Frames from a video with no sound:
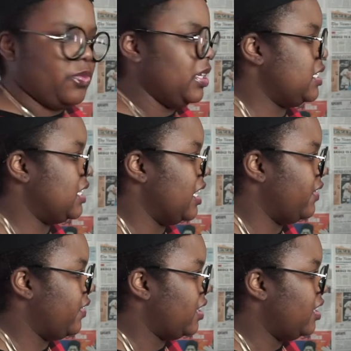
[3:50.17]
what is it
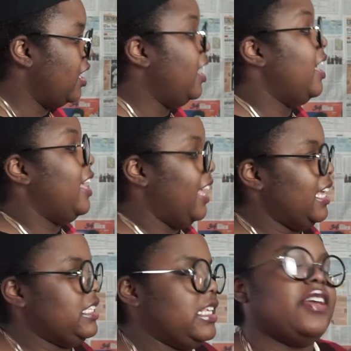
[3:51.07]
giving?
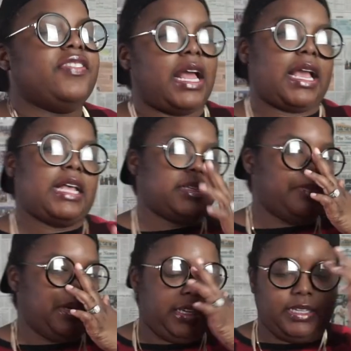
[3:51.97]
It's giving. I got some
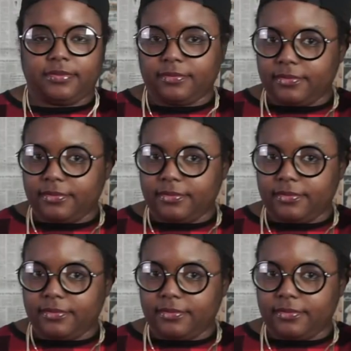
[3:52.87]
money.